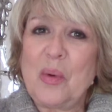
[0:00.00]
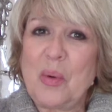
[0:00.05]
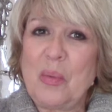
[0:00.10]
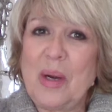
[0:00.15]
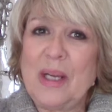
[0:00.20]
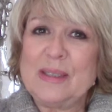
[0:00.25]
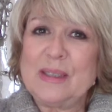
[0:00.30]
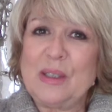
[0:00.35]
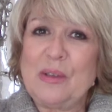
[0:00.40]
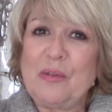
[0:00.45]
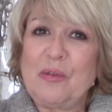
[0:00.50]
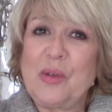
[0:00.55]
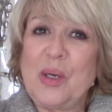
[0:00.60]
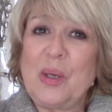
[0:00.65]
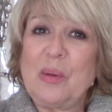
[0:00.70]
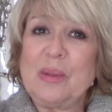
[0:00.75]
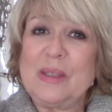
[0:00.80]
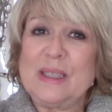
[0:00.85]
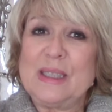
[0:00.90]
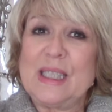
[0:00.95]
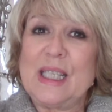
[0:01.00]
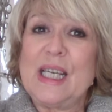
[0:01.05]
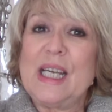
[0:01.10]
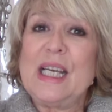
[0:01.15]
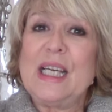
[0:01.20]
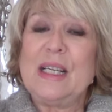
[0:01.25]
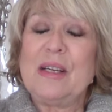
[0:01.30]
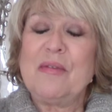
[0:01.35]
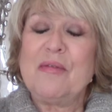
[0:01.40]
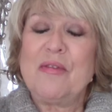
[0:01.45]
we're raising the frequency,
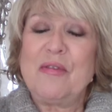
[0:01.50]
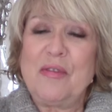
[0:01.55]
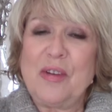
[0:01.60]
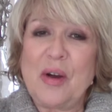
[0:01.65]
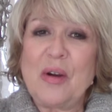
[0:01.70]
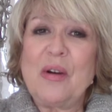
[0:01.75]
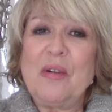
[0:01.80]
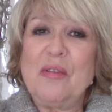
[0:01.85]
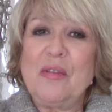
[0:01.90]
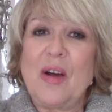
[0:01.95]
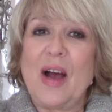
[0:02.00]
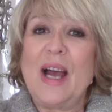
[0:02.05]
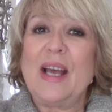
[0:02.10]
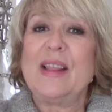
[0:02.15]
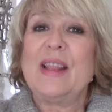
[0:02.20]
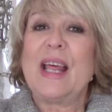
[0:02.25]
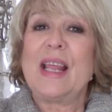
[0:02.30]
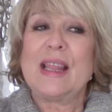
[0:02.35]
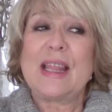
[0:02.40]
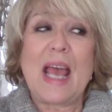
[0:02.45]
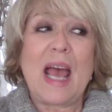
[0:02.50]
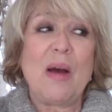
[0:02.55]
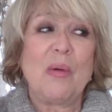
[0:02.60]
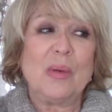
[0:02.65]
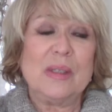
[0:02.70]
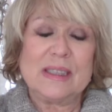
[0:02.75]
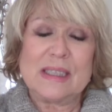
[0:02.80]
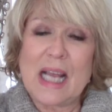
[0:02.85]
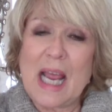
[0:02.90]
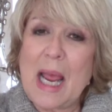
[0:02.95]
it verified that that
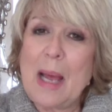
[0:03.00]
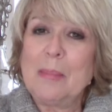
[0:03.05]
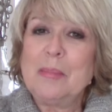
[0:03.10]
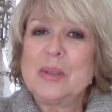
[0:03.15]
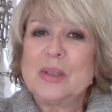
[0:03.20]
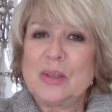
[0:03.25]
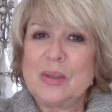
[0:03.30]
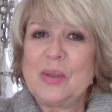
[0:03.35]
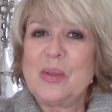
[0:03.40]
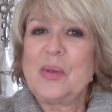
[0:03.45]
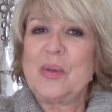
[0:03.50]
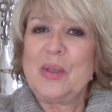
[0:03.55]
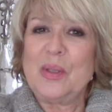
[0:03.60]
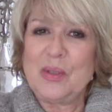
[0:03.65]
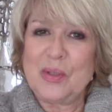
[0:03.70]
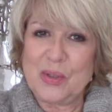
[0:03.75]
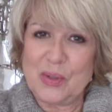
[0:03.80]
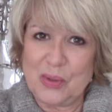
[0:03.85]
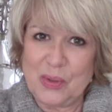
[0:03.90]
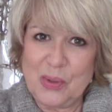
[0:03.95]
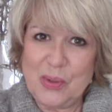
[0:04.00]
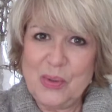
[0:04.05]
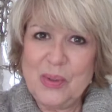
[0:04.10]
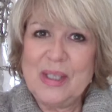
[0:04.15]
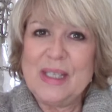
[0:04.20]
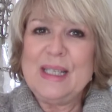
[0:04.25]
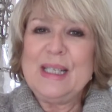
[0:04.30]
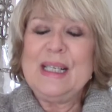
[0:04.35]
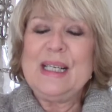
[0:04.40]
was absolutely true.